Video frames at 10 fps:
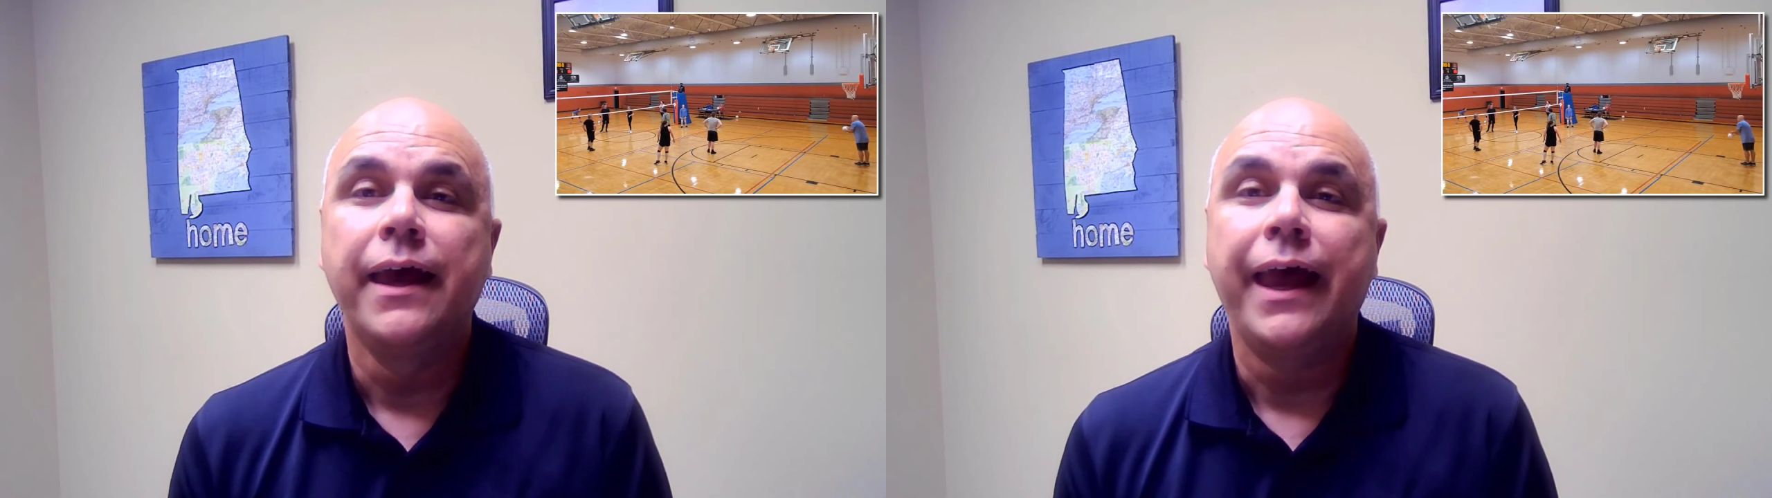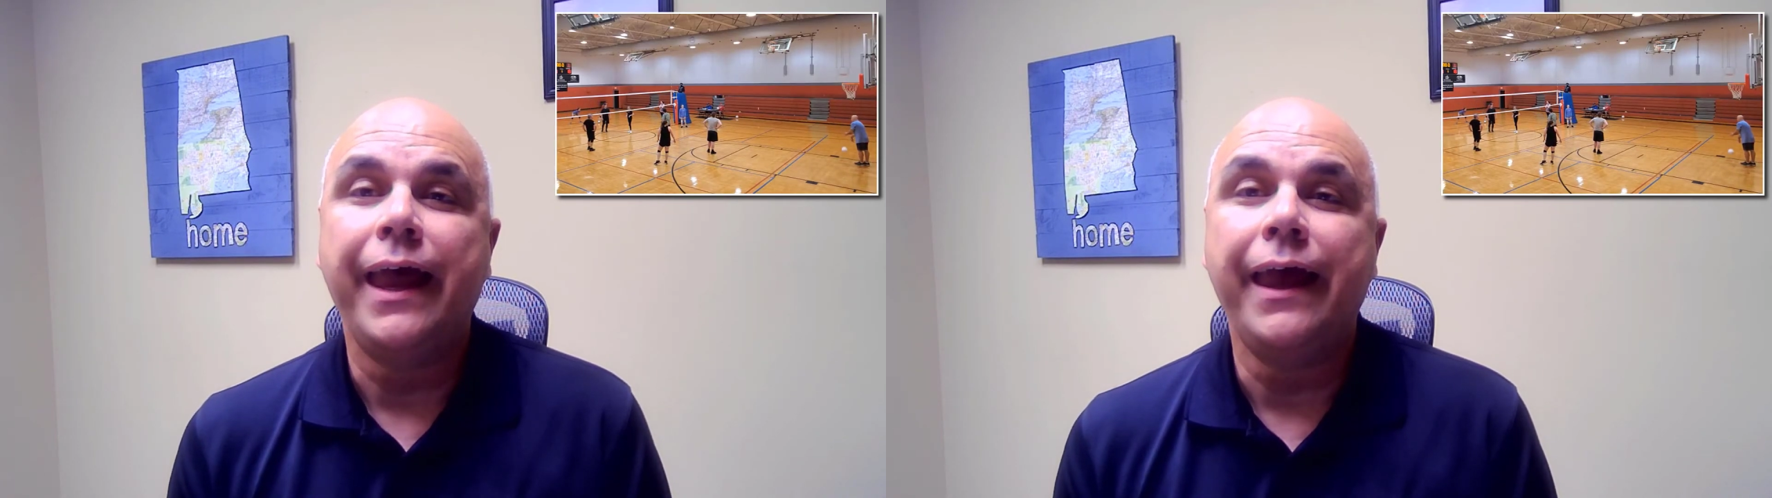
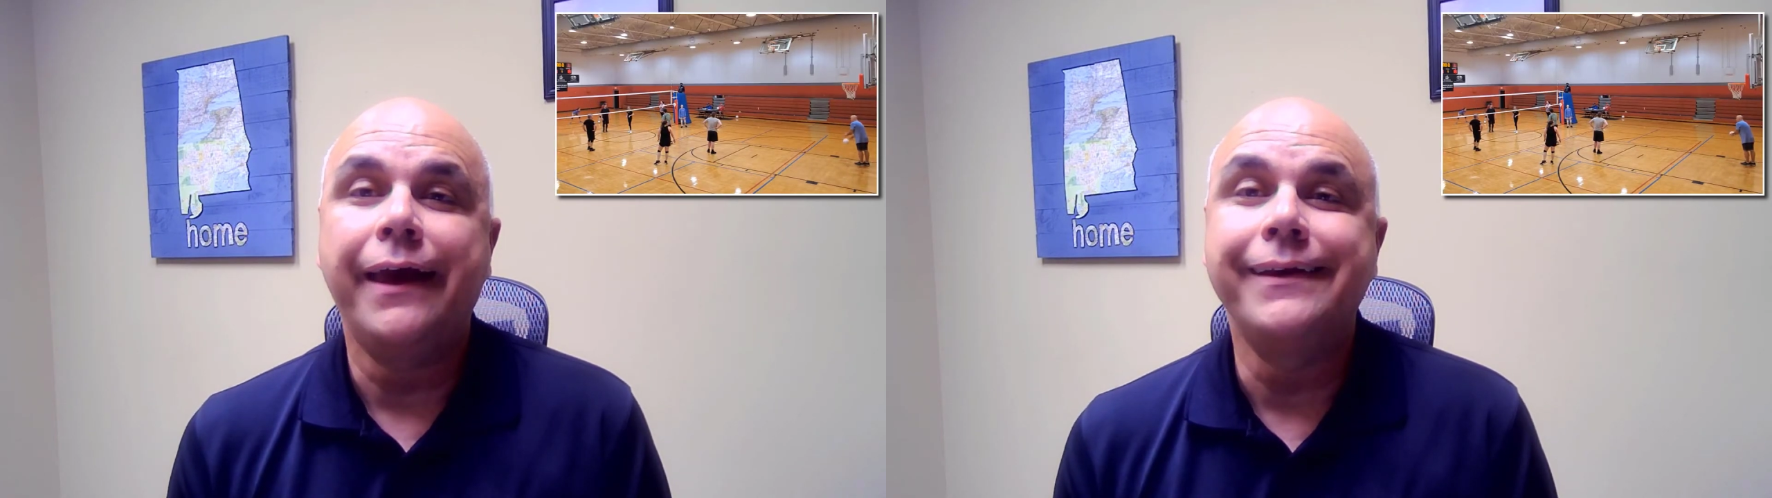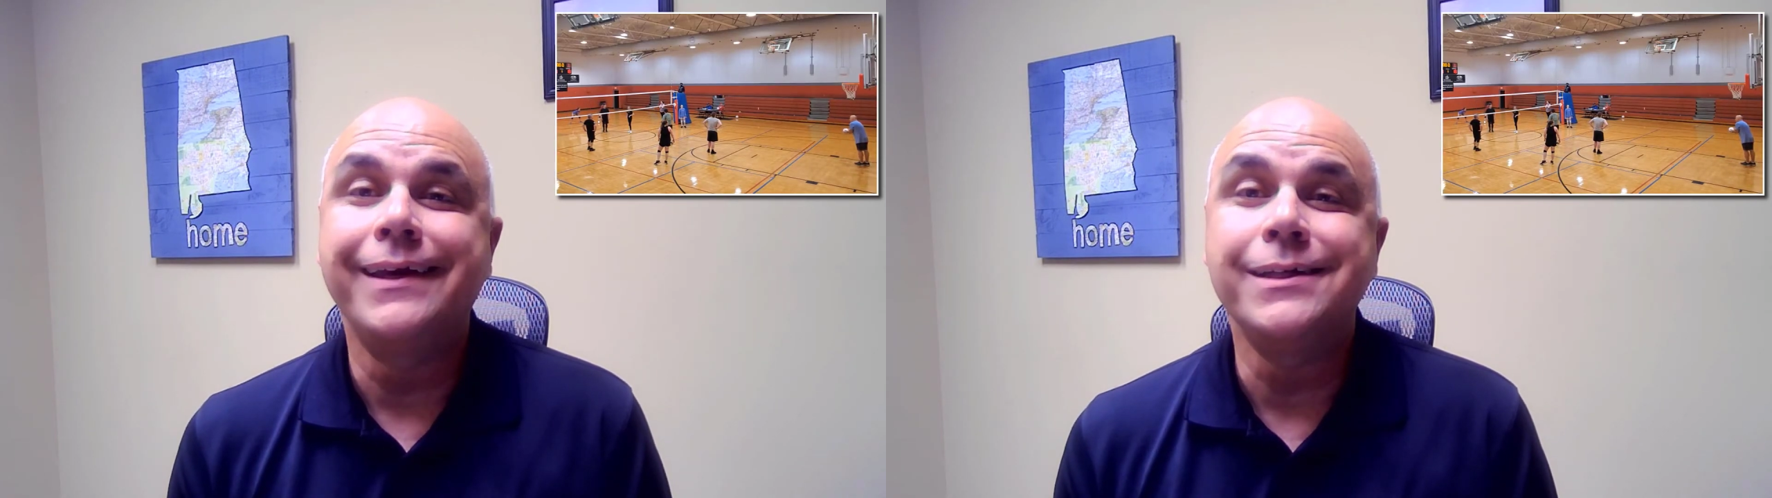
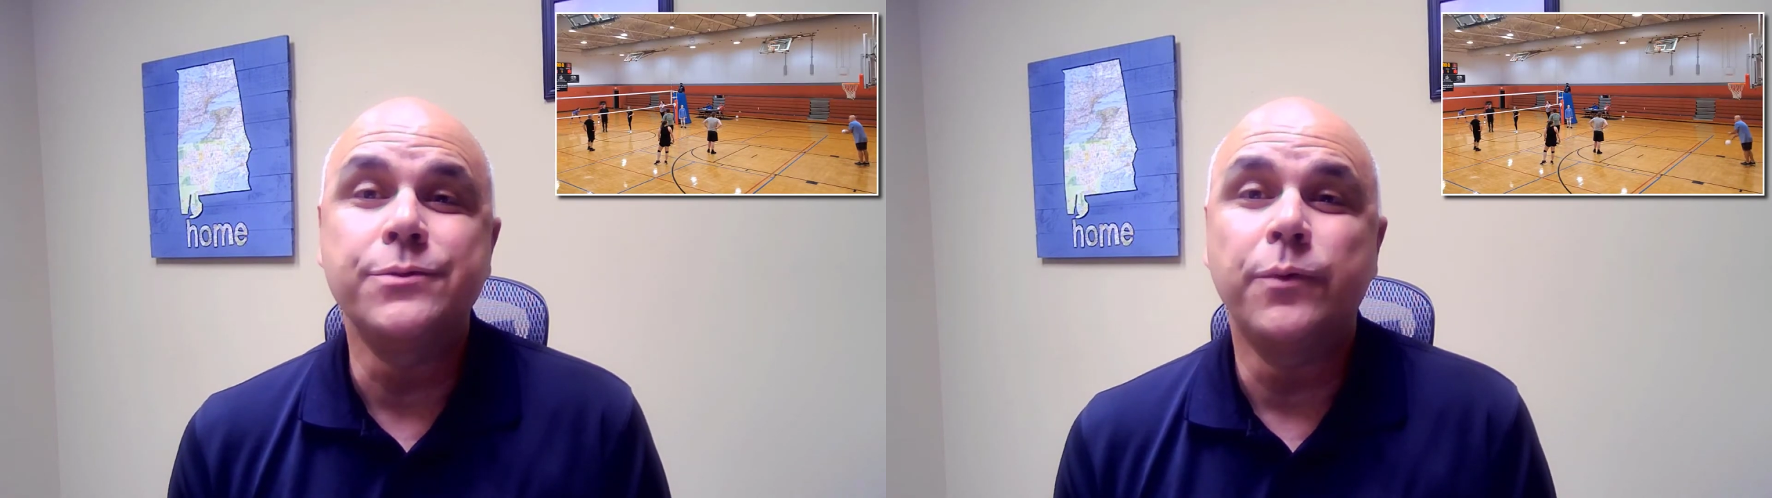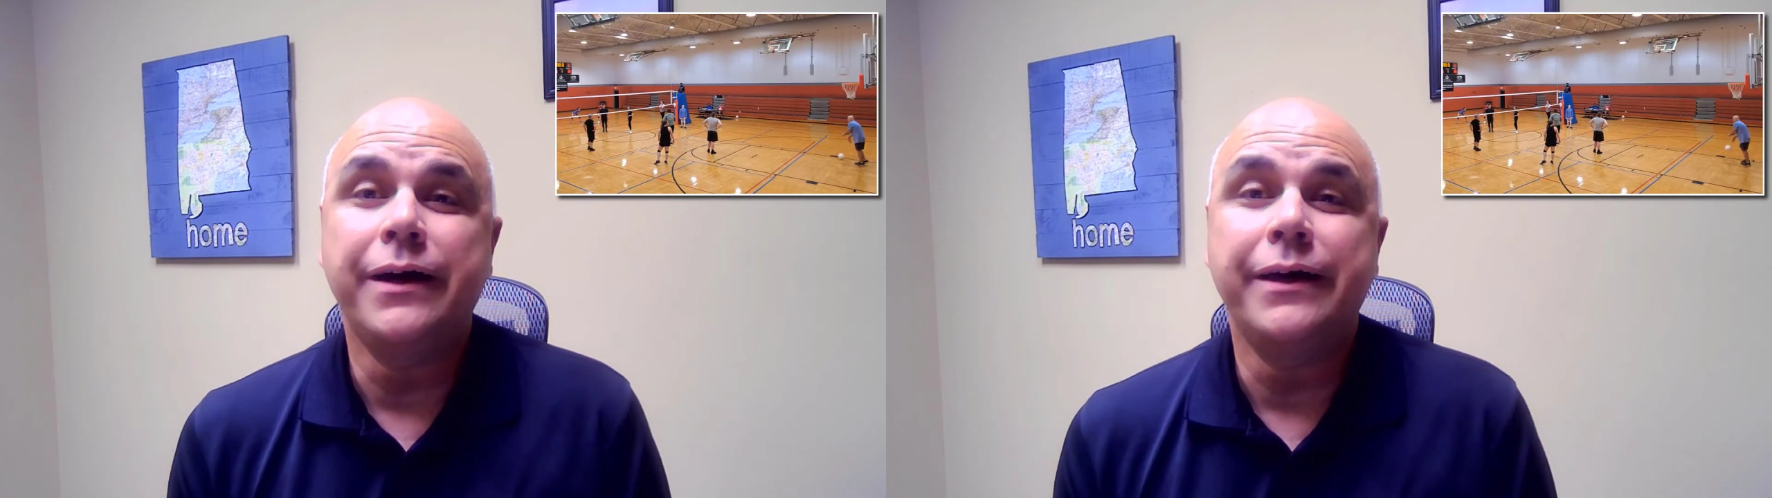And guess what?